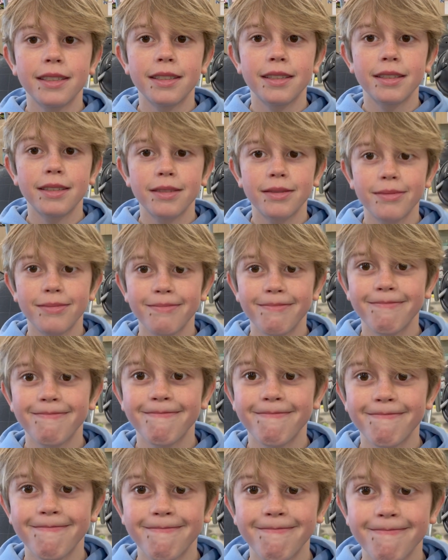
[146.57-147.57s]
We don't have any
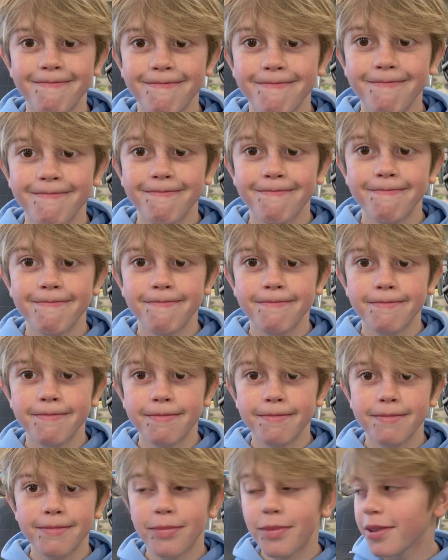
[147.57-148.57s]
information about Riley?
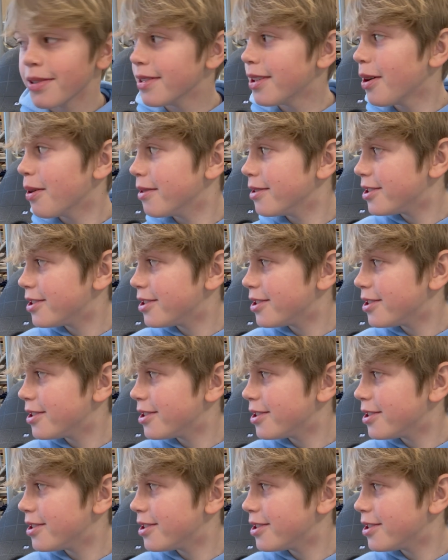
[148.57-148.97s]
Well, no.